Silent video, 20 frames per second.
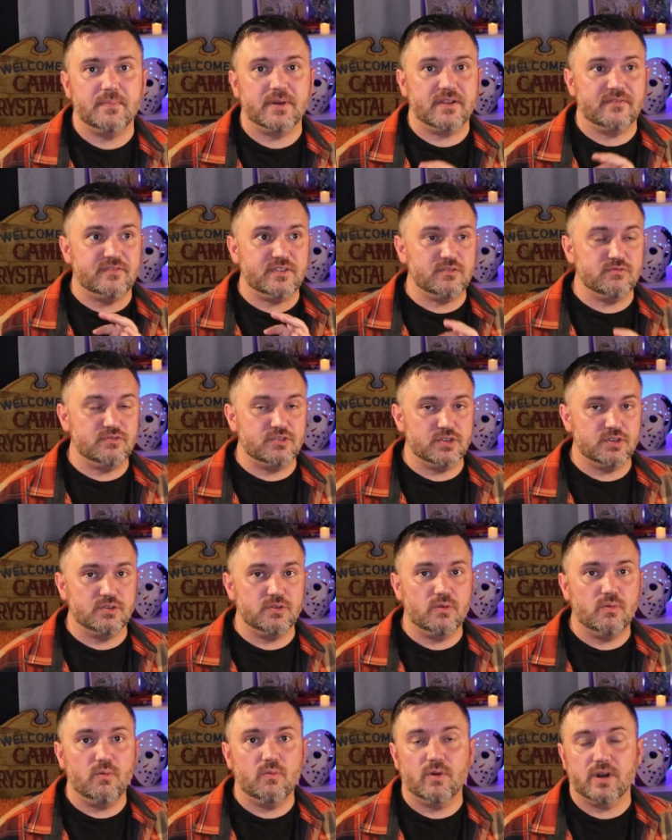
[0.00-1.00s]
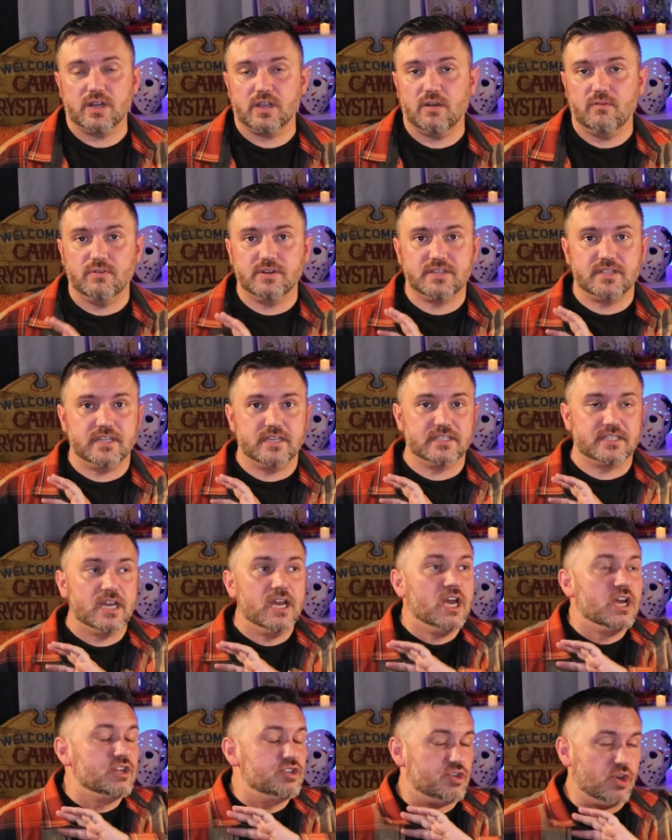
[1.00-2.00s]
But if you do want to go into this
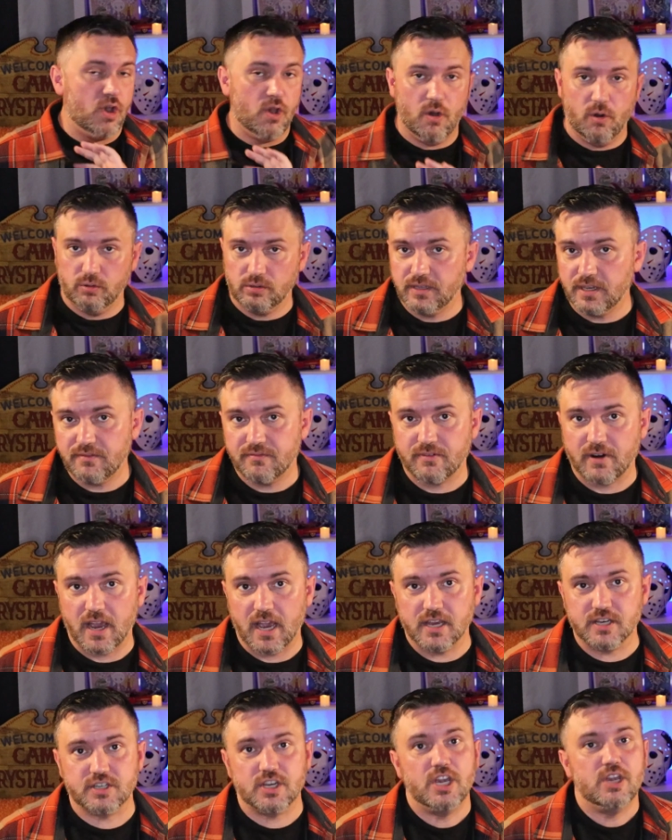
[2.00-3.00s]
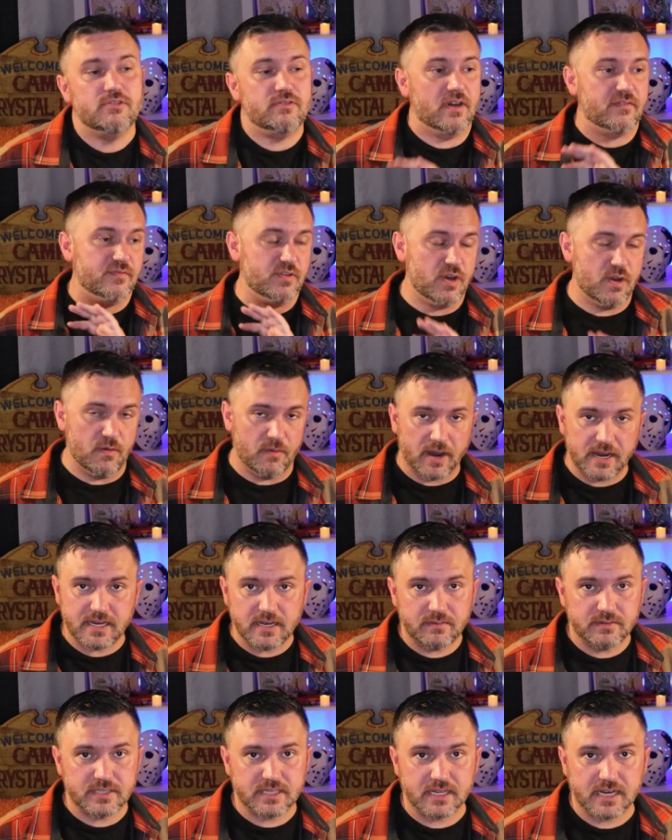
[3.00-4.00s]
totally fresh, you have no
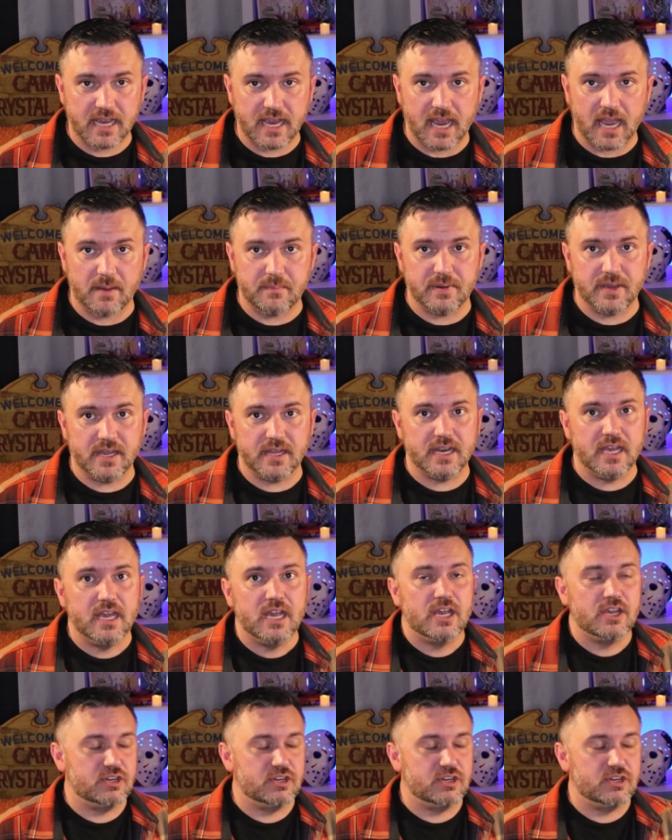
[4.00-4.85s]
idea what's going to happen,